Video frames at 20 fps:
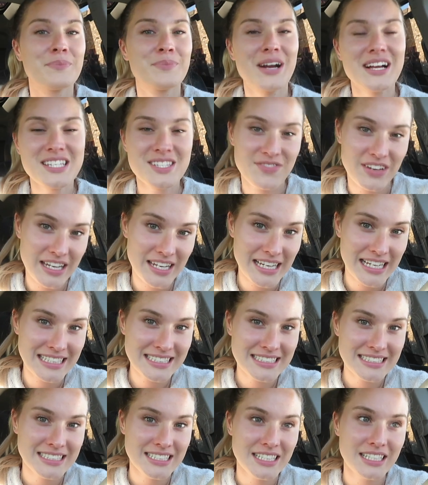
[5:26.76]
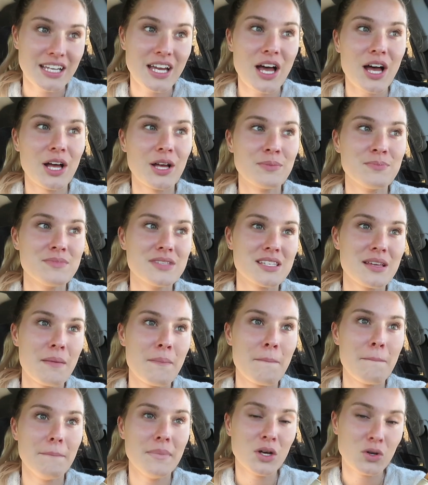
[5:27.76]
breastfeeding comes
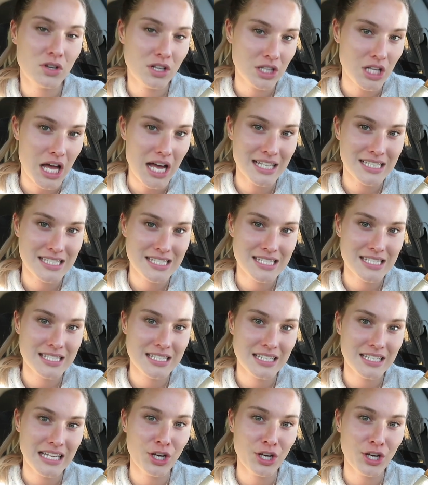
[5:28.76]
milk clots.